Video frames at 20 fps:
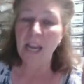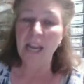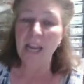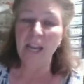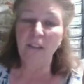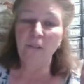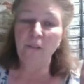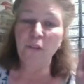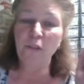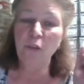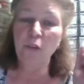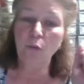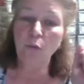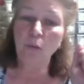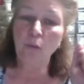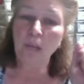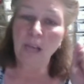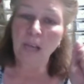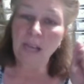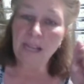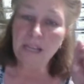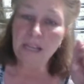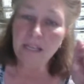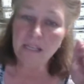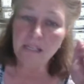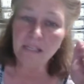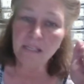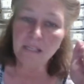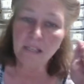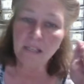If you
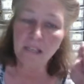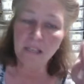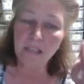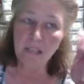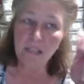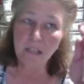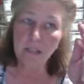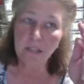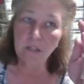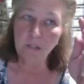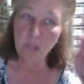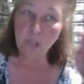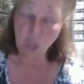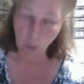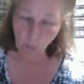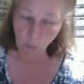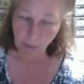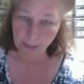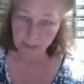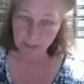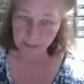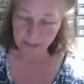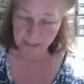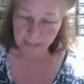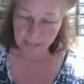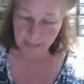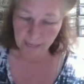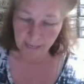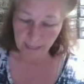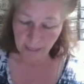guys know
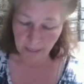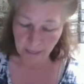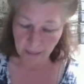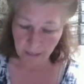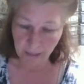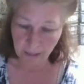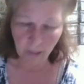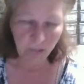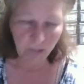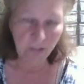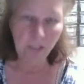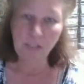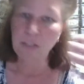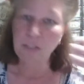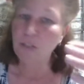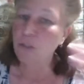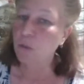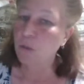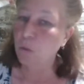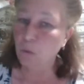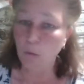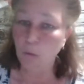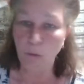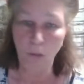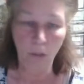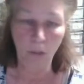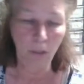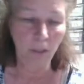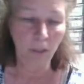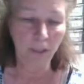Excel, this is
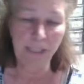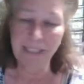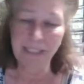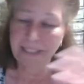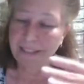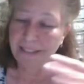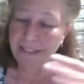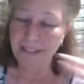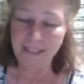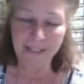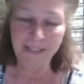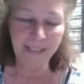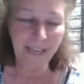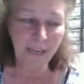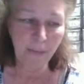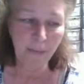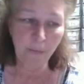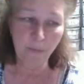Google. It's the same